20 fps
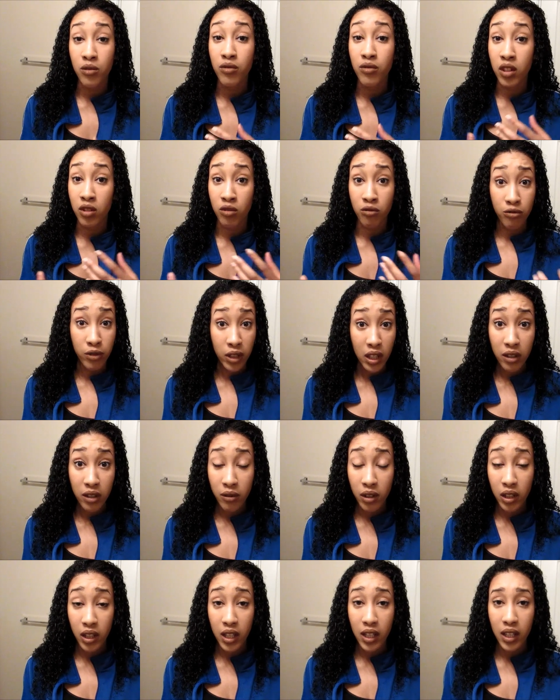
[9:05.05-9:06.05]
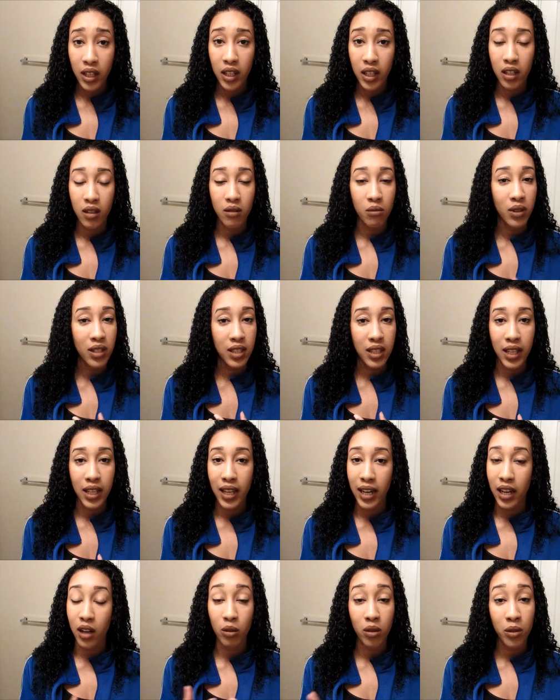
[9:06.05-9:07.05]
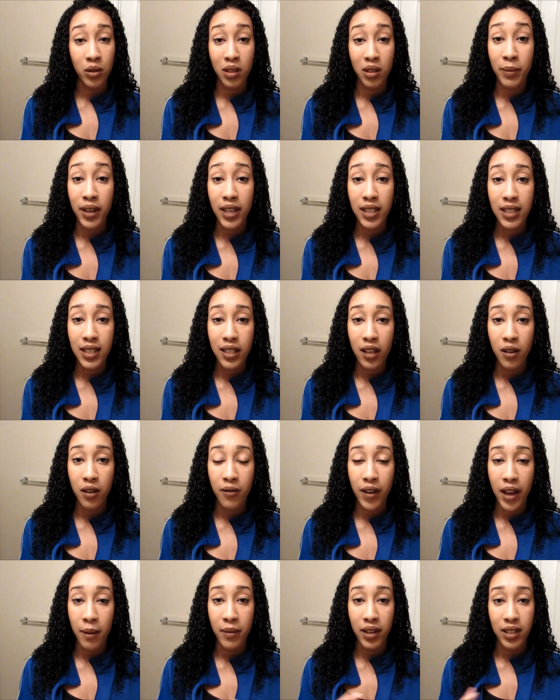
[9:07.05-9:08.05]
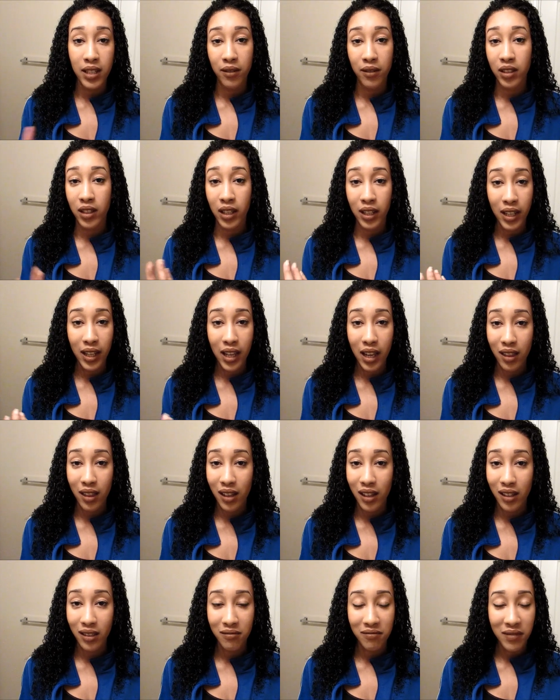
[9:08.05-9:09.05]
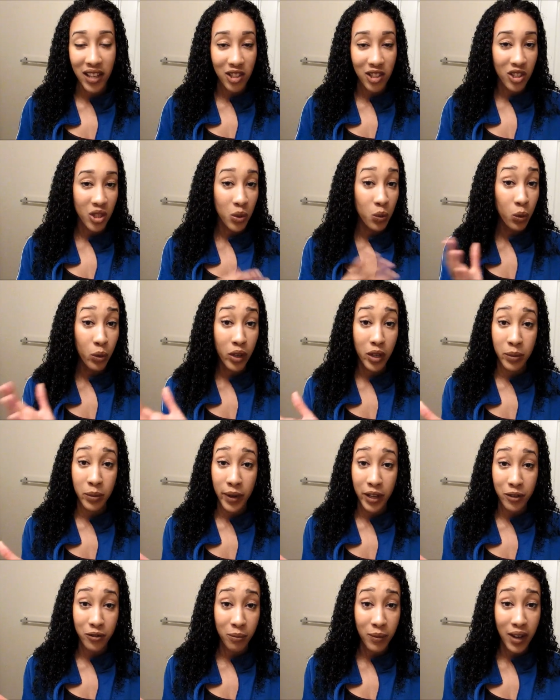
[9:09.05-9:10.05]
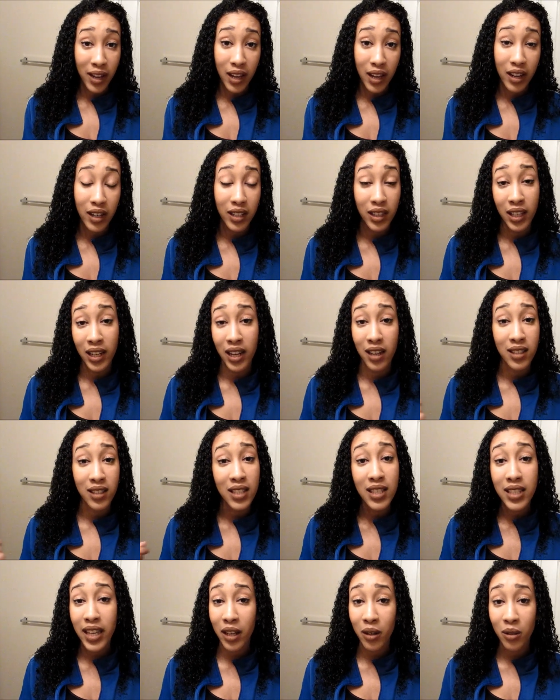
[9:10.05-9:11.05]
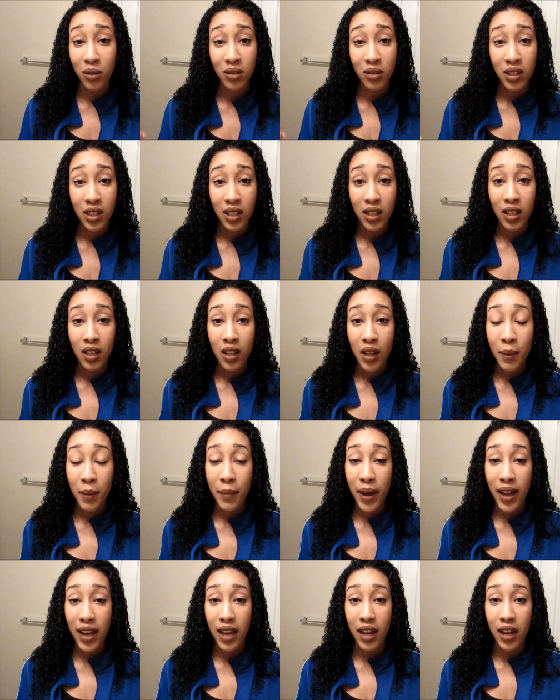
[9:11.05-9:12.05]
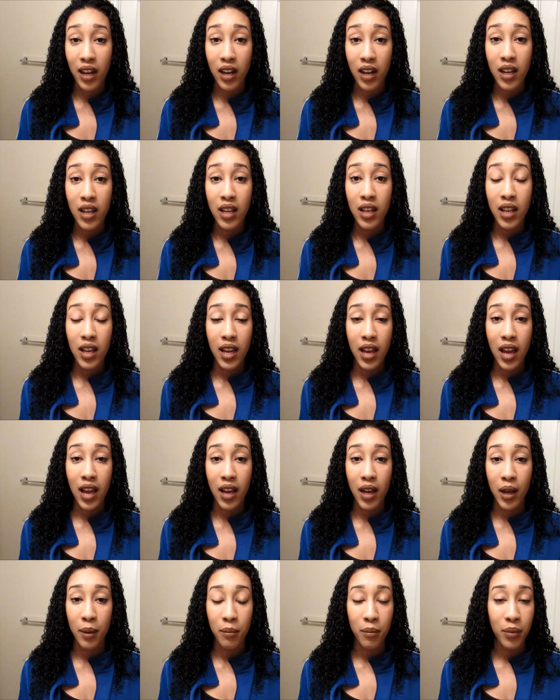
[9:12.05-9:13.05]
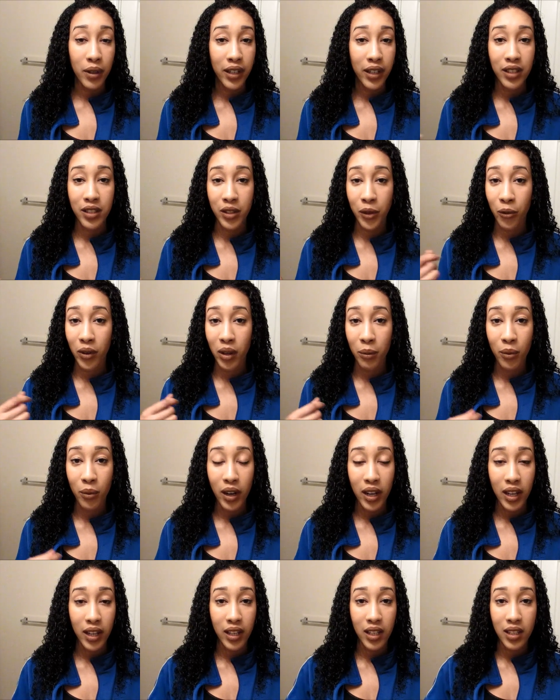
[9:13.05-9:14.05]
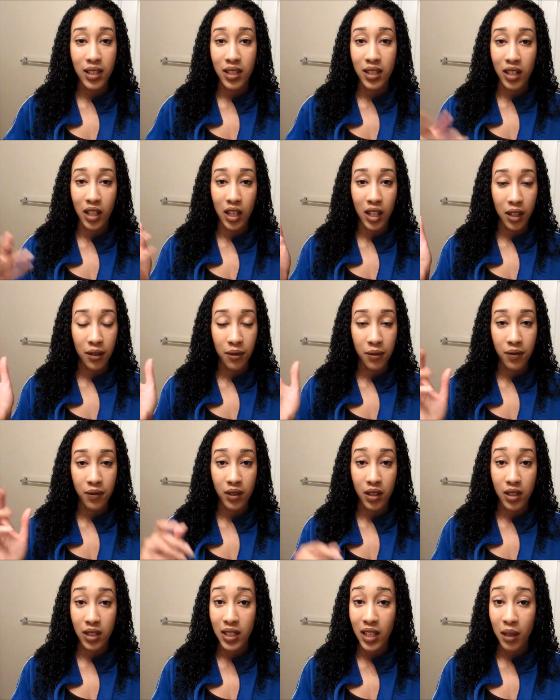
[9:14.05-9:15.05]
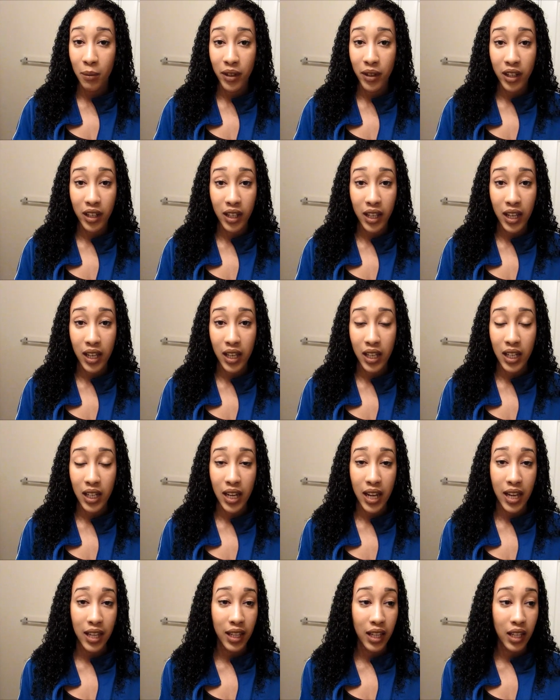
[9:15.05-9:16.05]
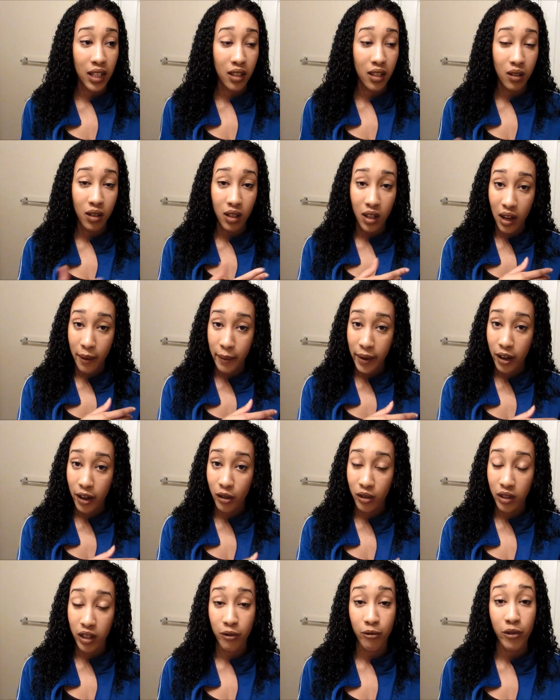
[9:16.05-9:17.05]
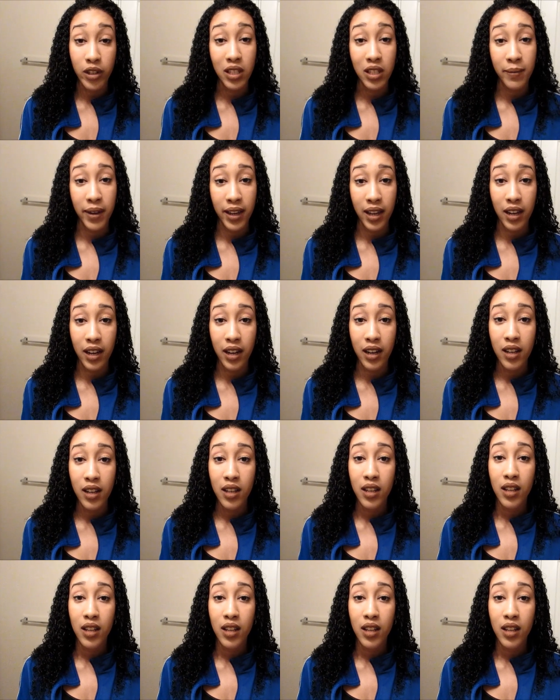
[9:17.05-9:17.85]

It's really, really good. Once again, I don't use it by itself. I mix everything together. That's just what works best for my hair. And then I'll detangle my hair, put it into 3 braids underneath the steamer again, and then come out and rinse my hair.